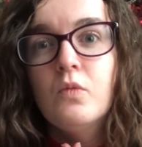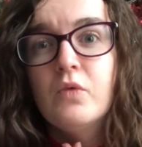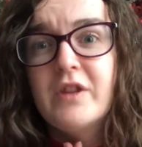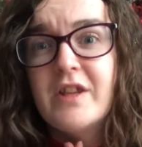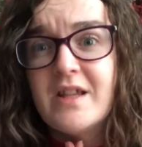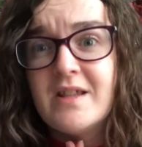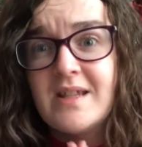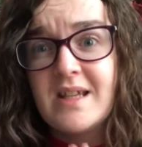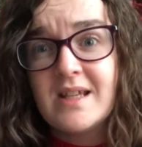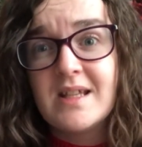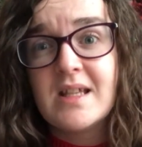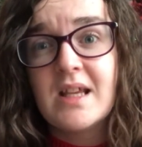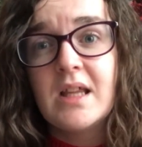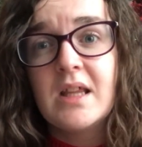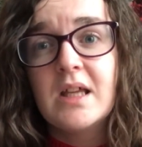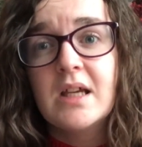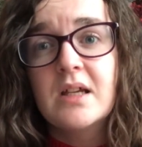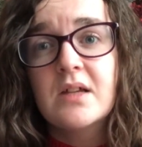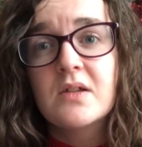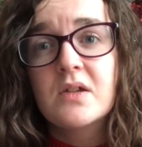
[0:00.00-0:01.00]
the Disney
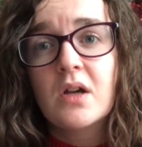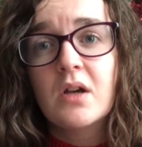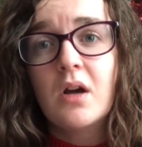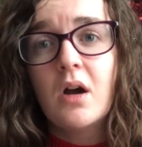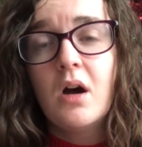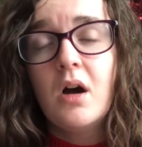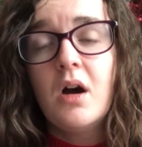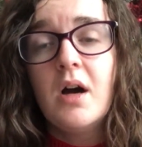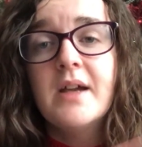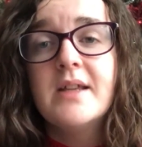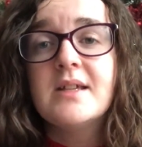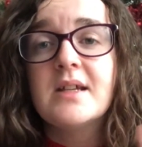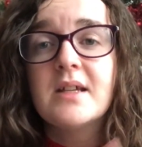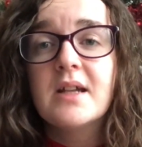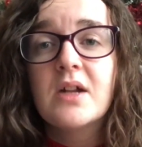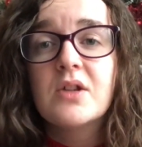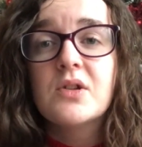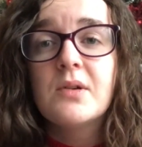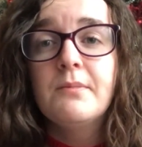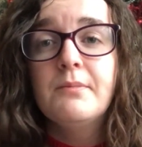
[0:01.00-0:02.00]
things I got. I did
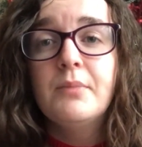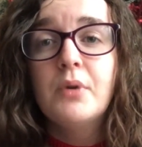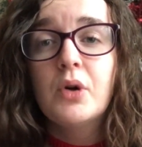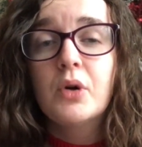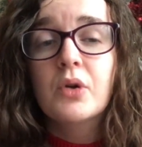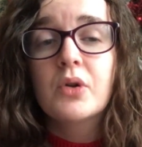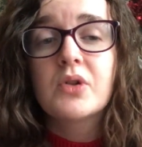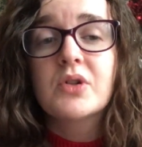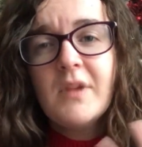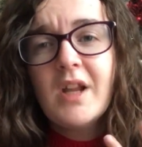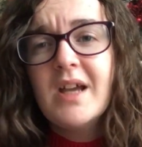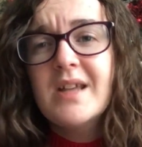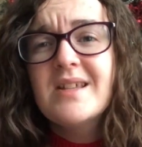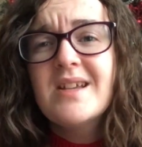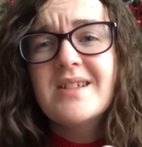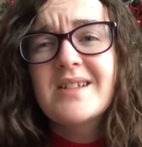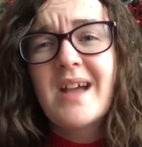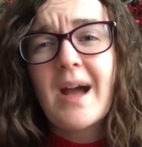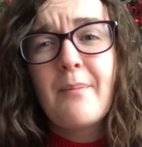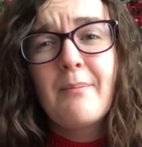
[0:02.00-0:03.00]
get some books, I
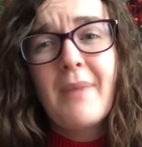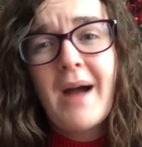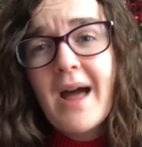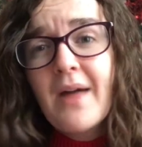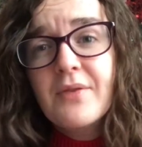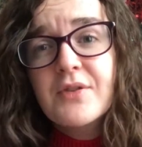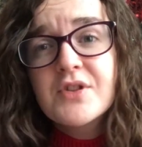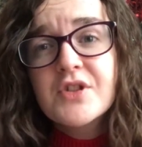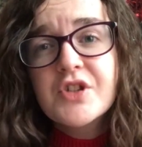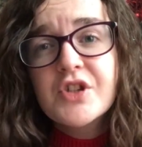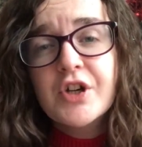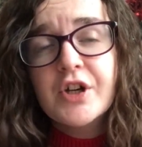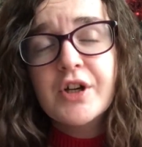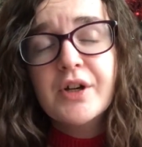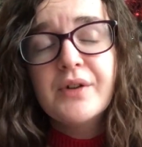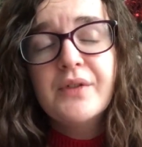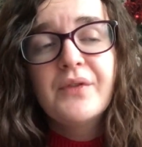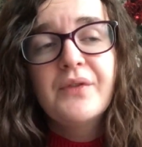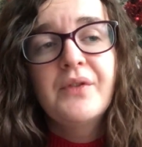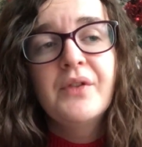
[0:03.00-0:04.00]
did get bath
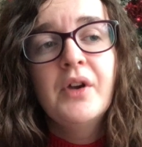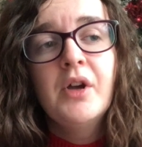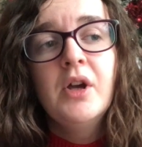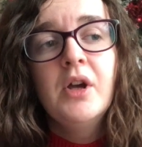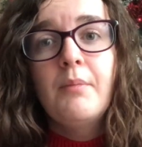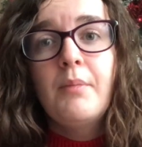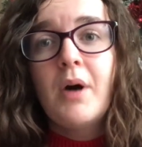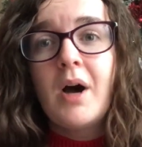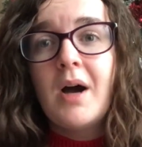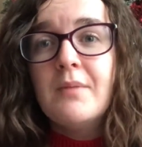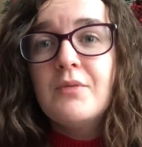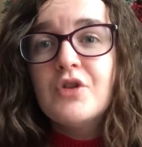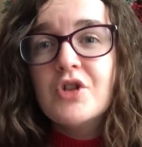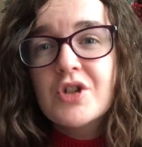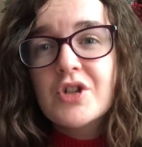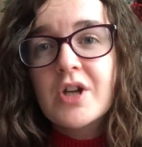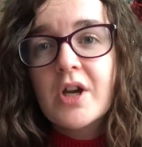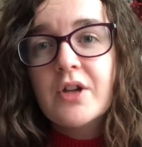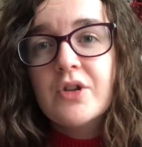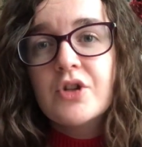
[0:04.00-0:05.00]
stuff, but I'm
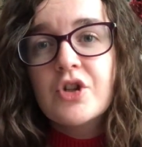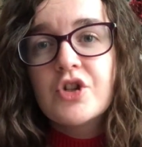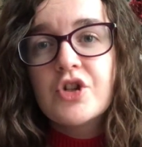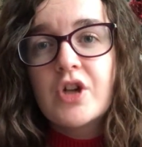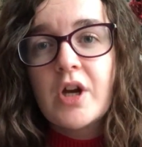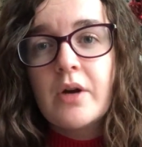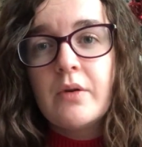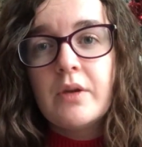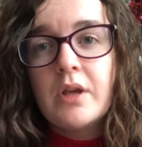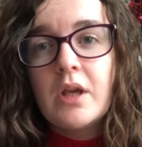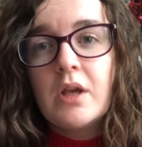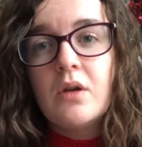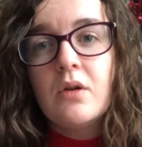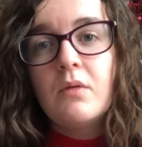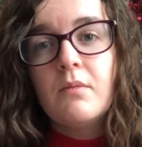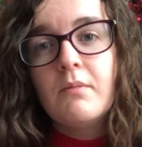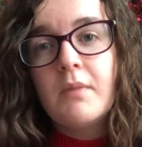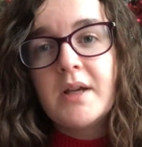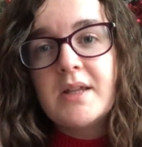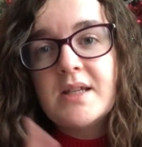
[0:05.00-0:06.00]
just going to show
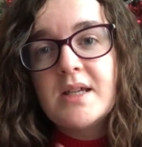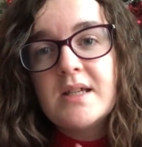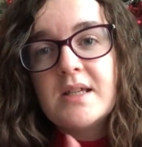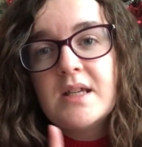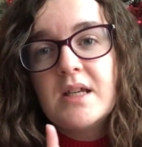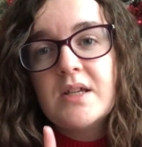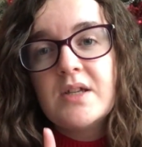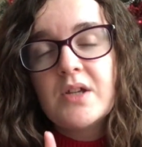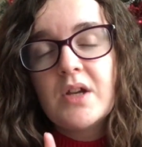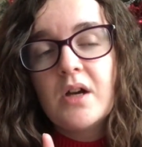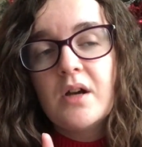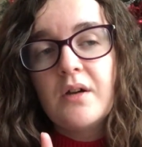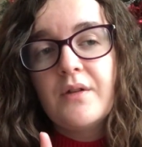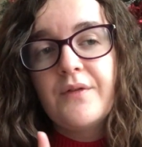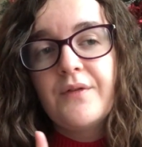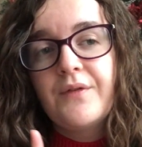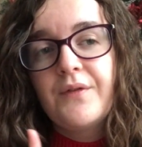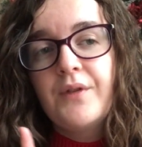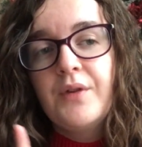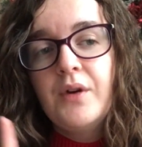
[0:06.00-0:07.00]
you my Disney
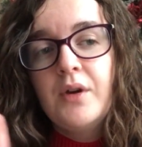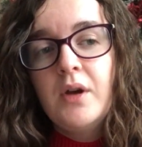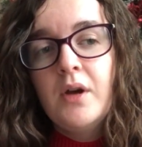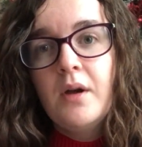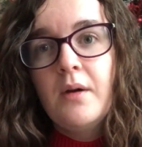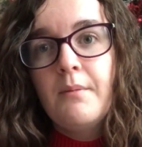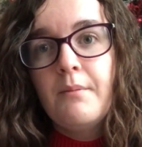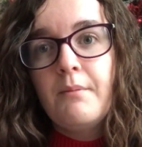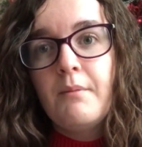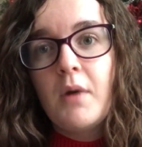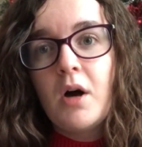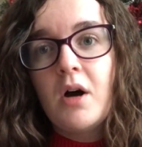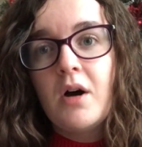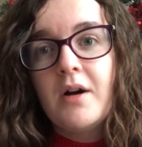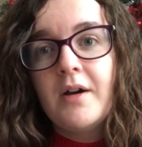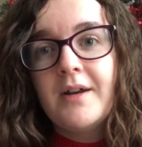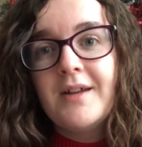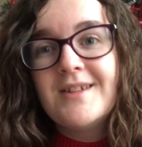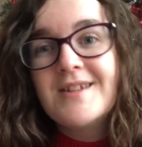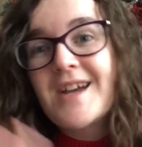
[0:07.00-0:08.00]
stuff,
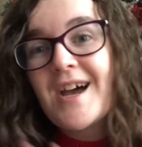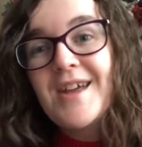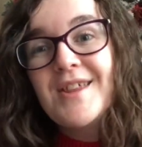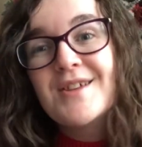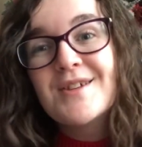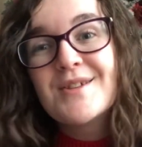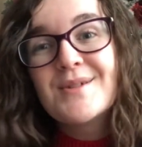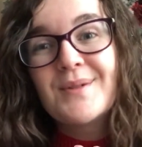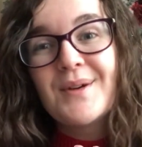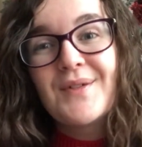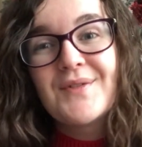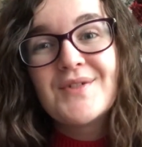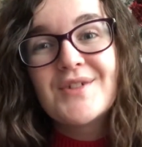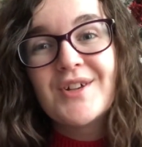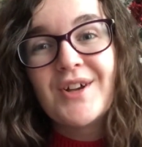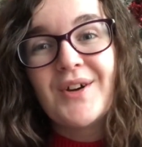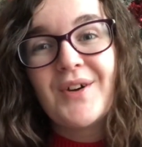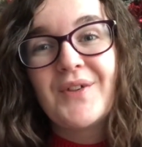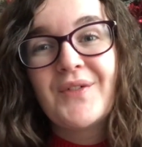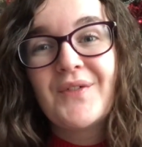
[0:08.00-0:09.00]
my Taylor Swift
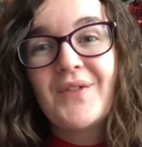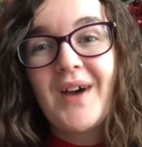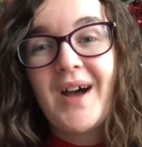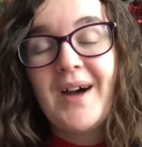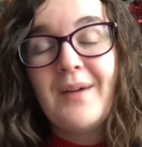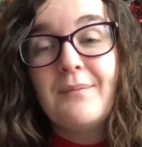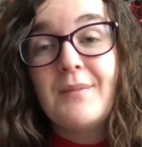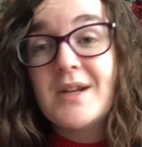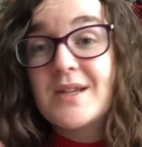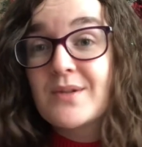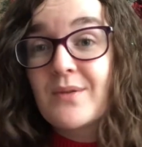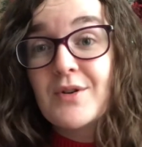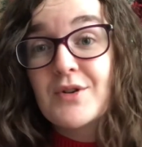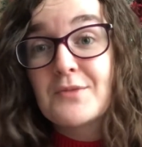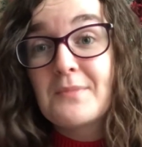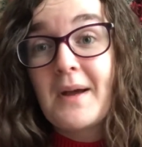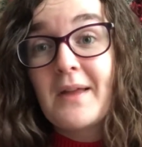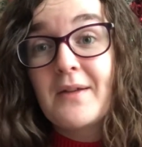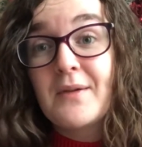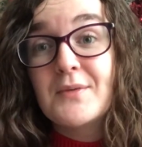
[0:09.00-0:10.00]
stuff and my
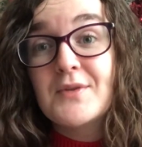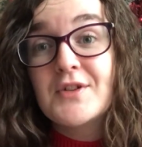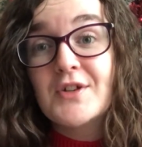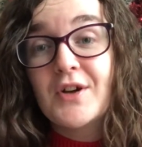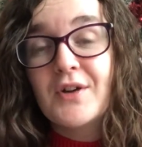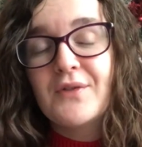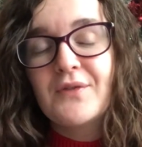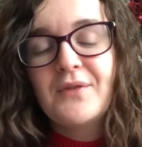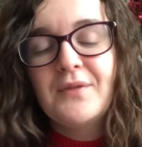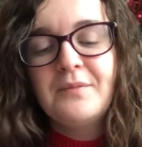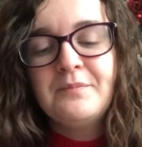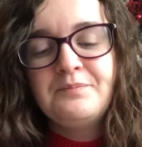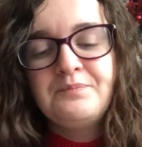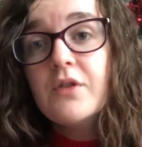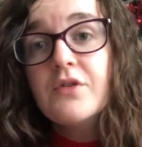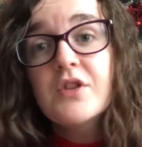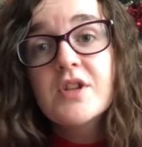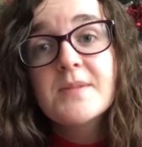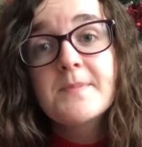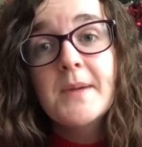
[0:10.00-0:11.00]
Squishmallow stuff.
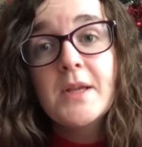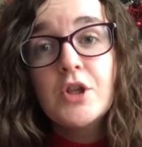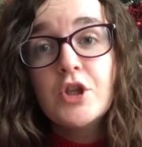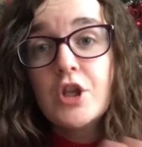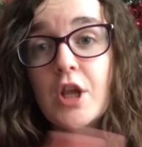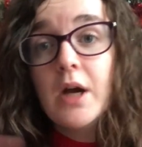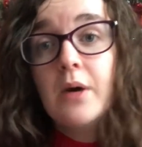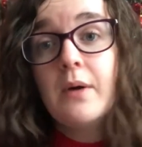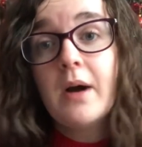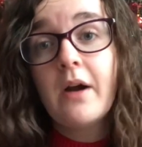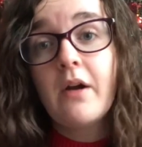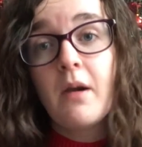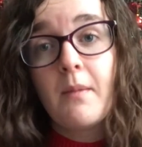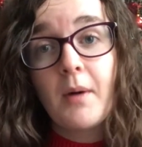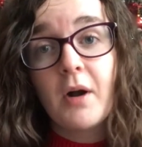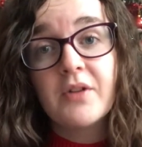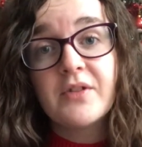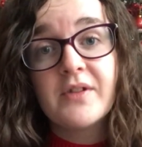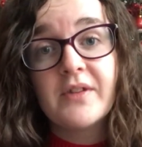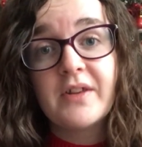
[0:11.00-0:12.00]
There's been no Harry
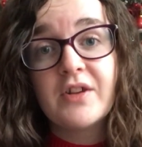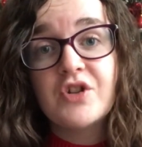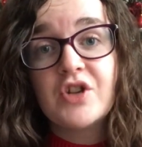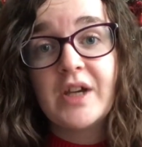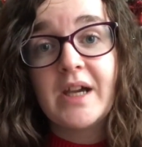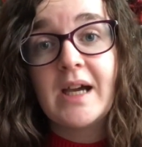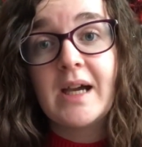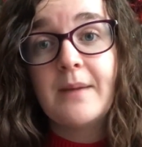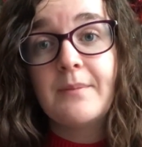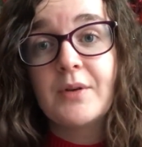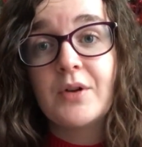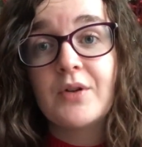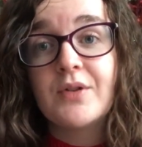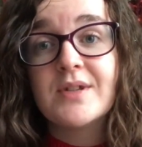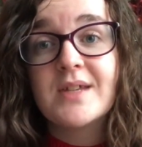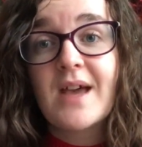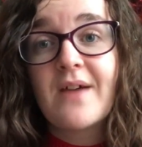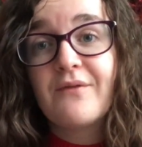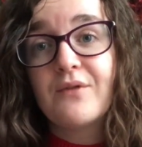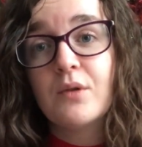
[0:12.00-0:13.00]
Potter this year
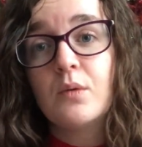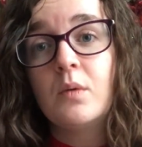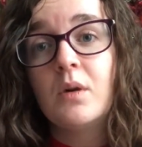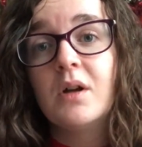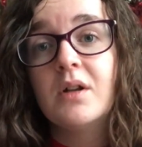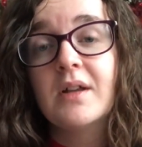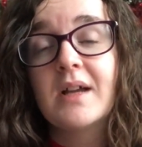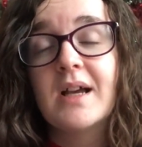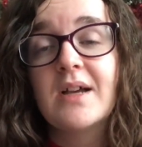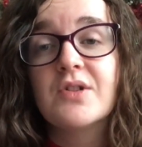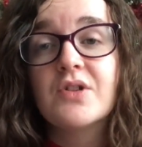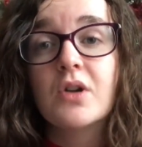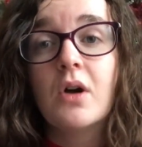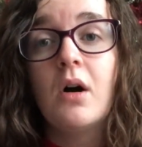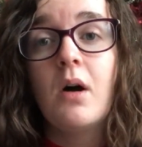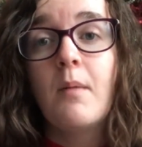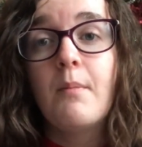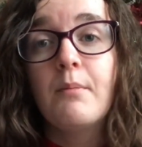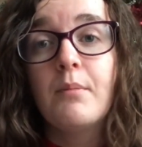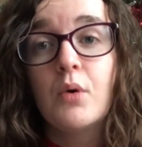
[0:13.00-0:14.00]
because everyone has
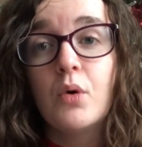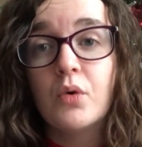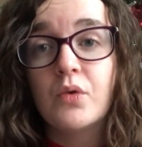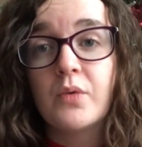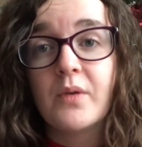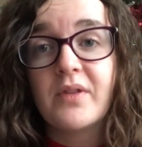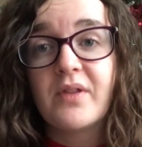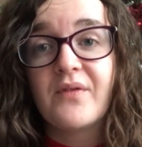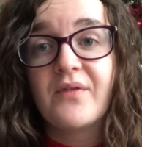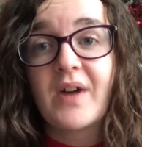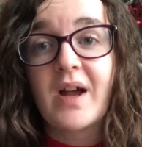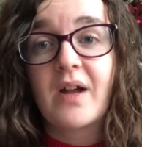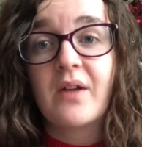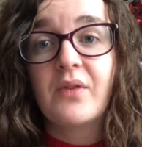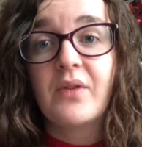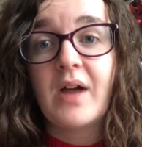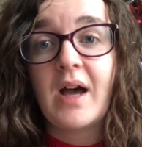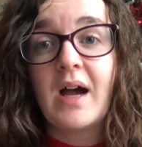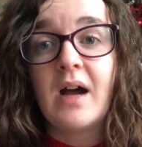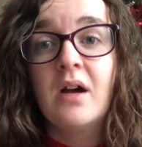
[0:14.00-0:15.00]
got on board with the
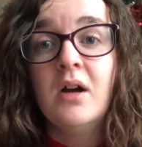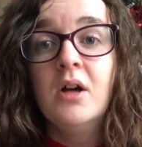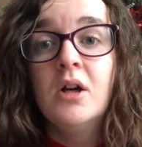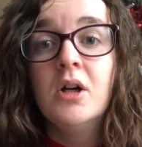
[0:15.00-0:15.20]
fact that